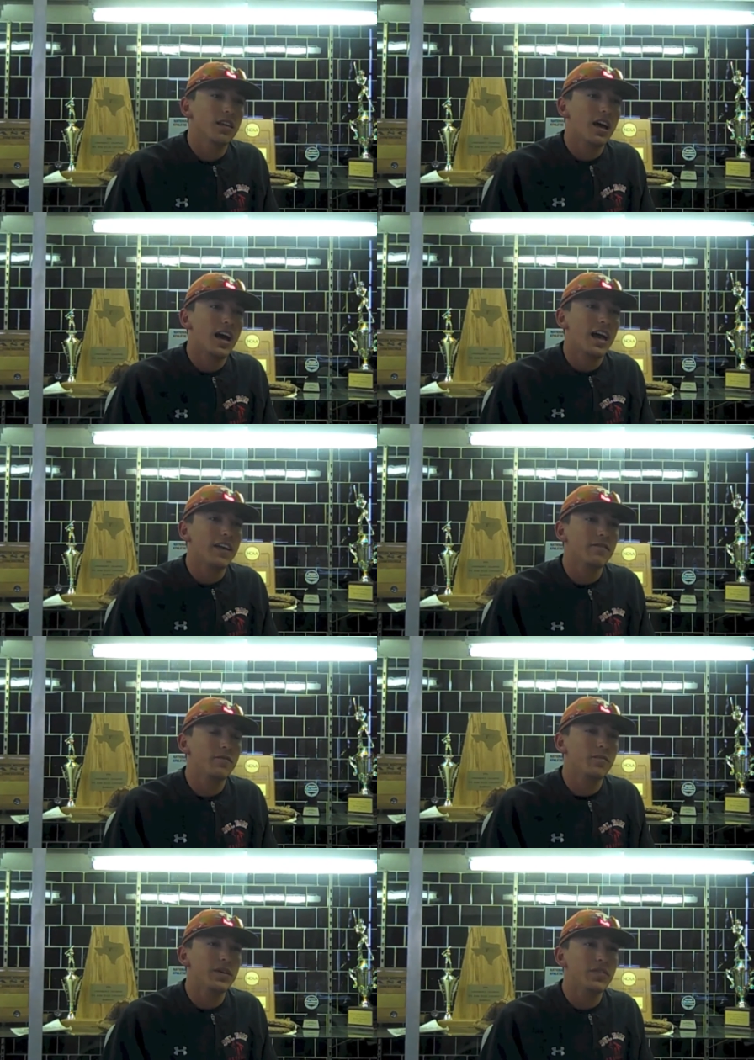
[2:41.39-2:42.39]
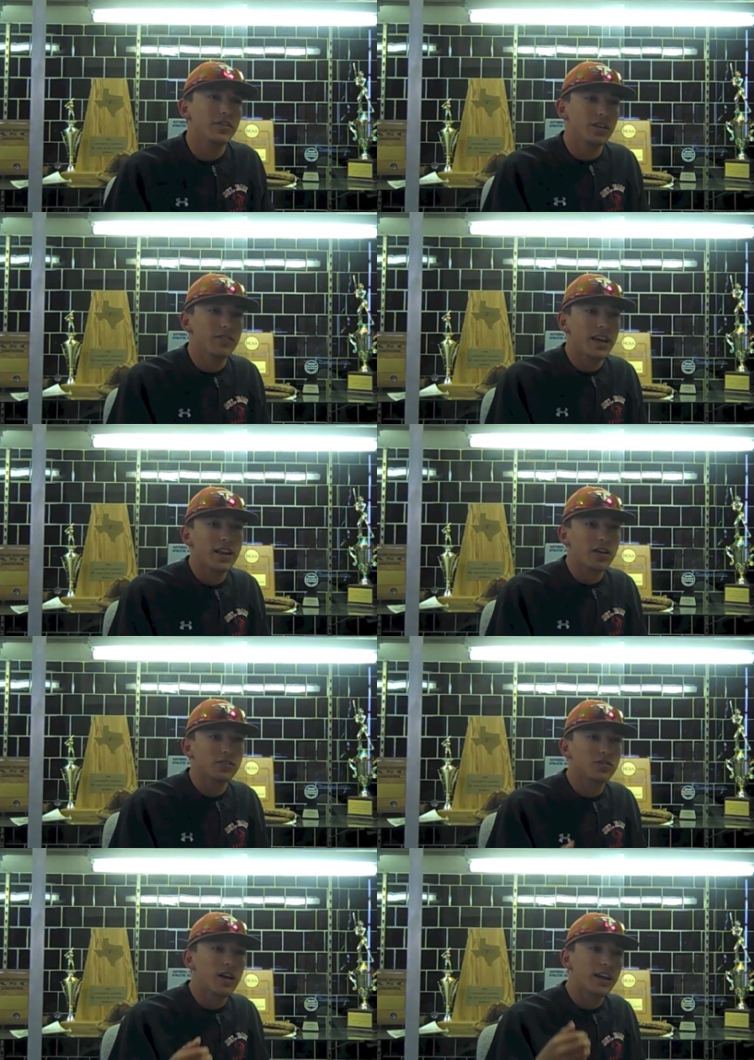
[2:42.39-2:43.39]
I've been there, done that now,
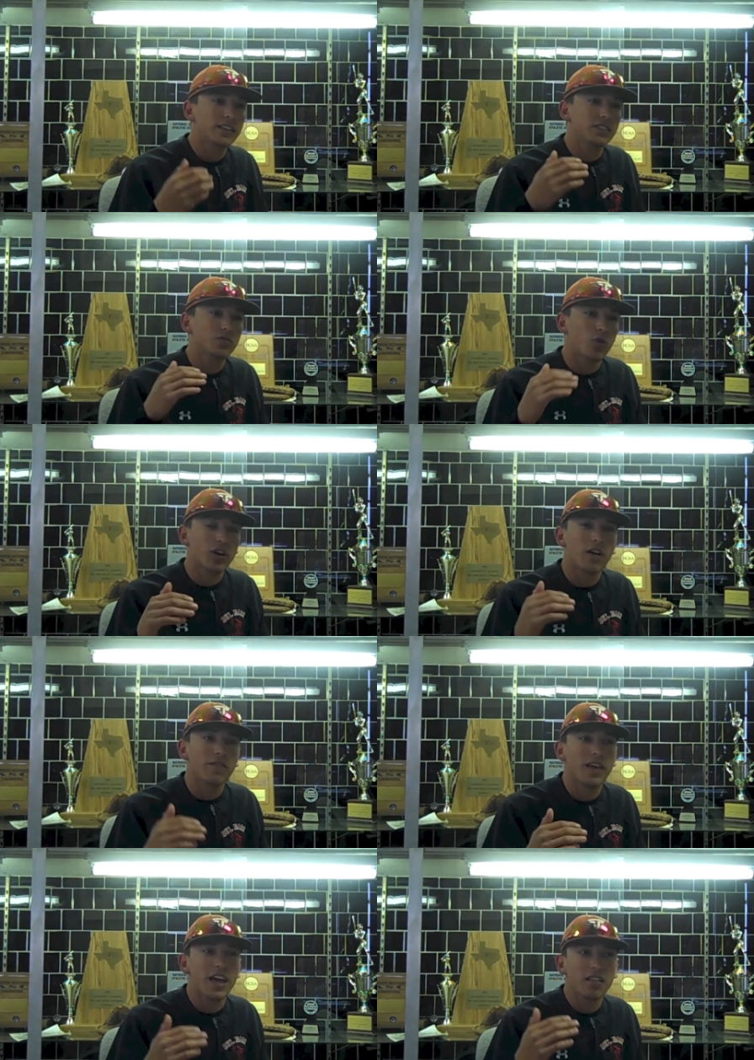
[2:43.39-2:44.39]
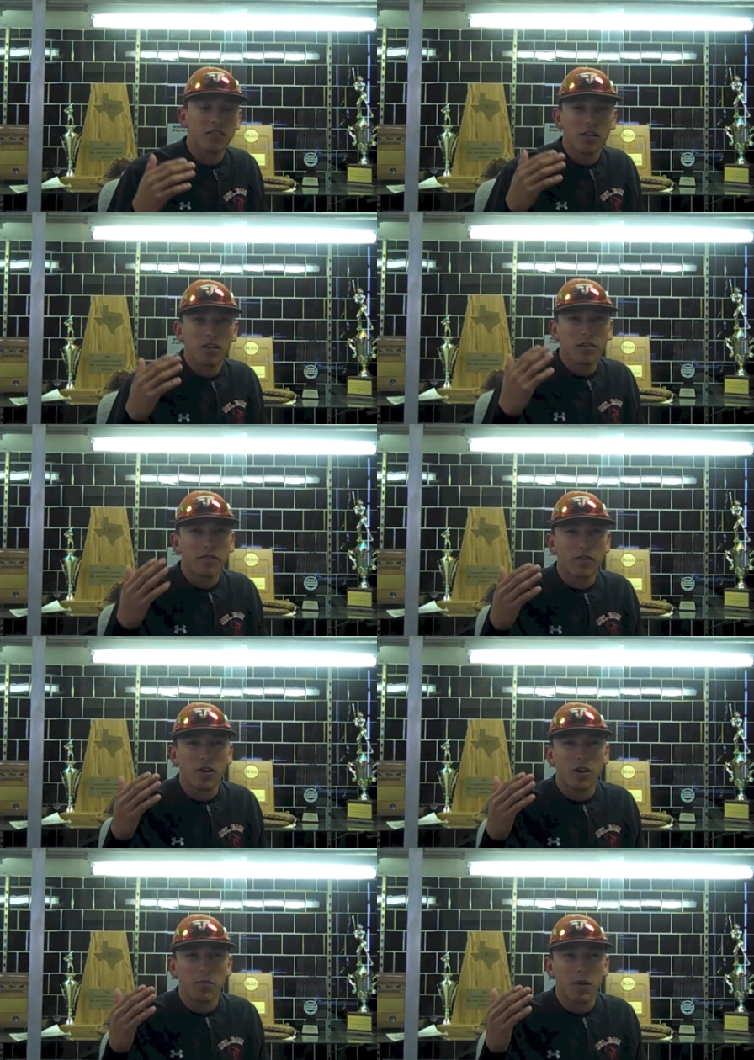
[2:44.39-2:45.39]
so now I can just work off that
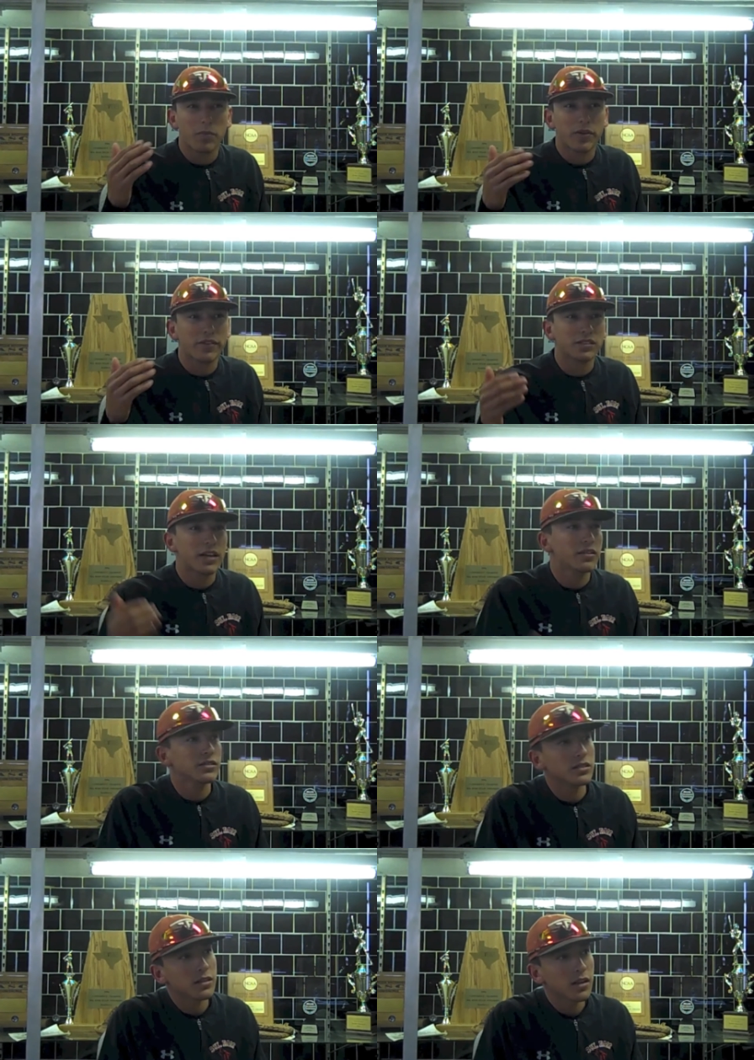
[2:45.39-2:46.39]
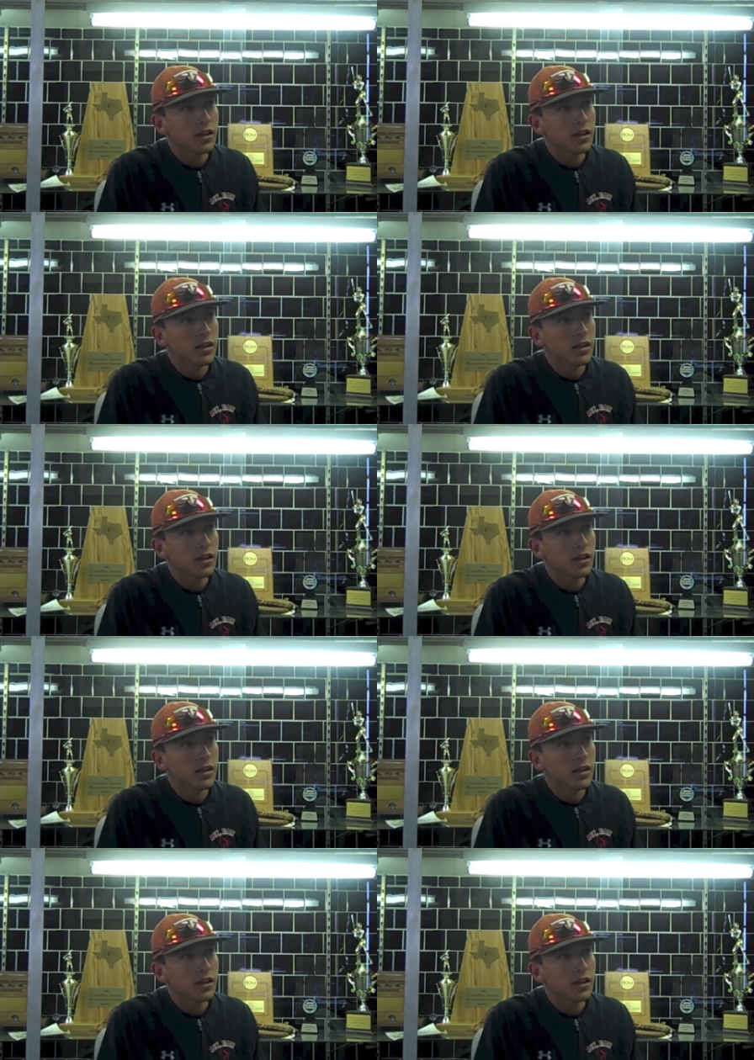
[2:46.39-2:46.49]
from my previous errors